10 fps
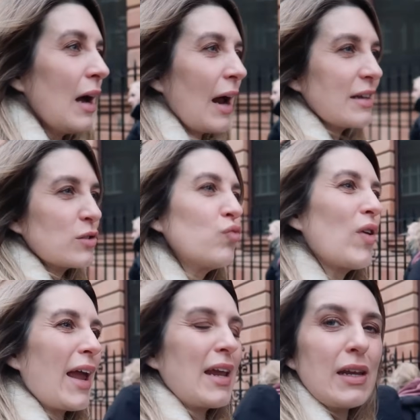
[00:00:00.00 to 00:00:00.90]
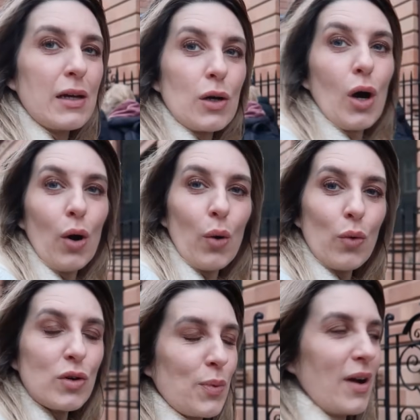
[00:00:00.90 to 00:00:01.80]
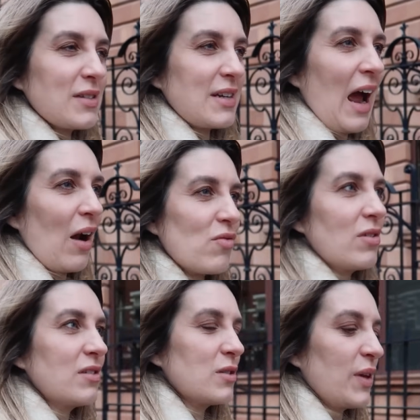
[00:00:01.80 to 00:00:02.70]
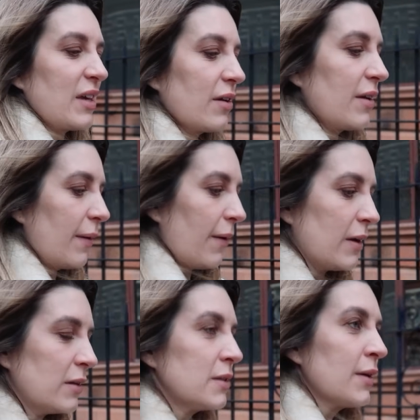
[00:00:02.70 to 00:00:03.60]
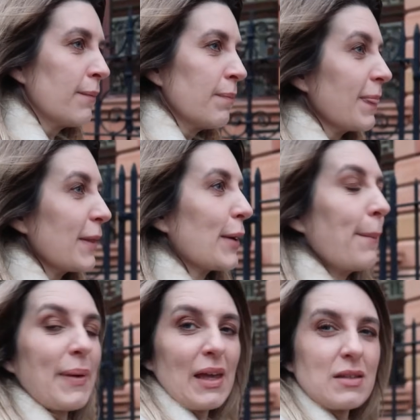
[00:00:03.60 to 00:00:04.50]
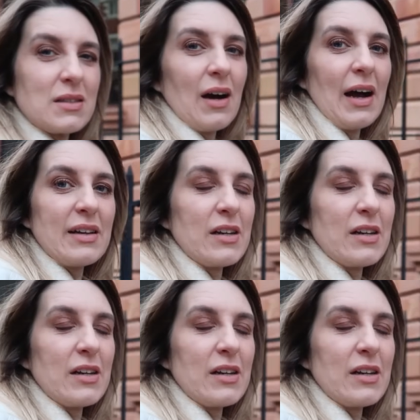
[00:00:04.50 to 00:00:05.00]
And it's rainy and cold, whereas in Harrods we can be inside,